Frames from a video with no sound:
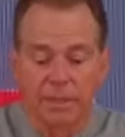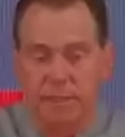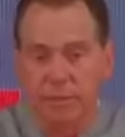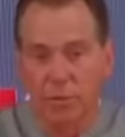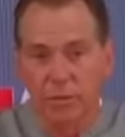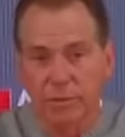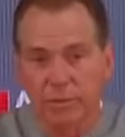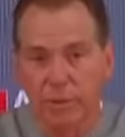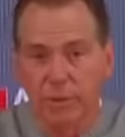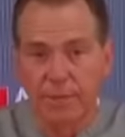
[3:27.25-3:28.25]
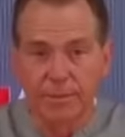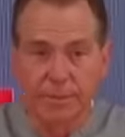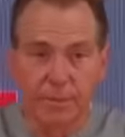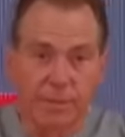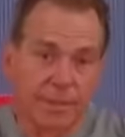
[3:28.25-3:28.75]
He's worked his way up
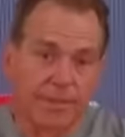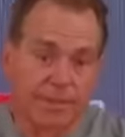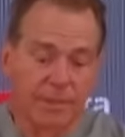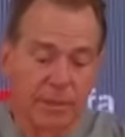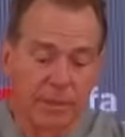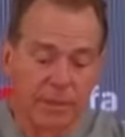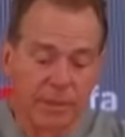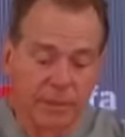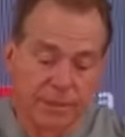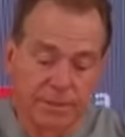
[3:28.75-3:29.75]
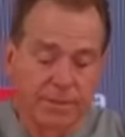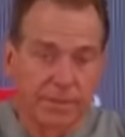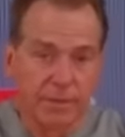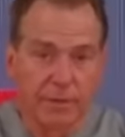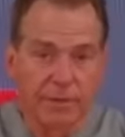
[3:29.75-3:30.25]
so that, you know, he's
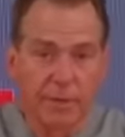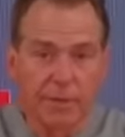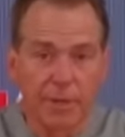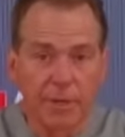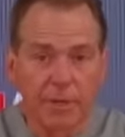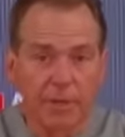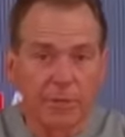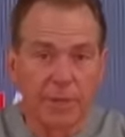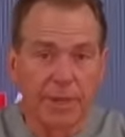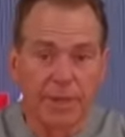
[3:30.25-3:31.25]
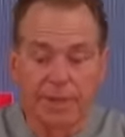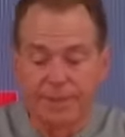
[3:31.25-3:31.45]
very, very productive player.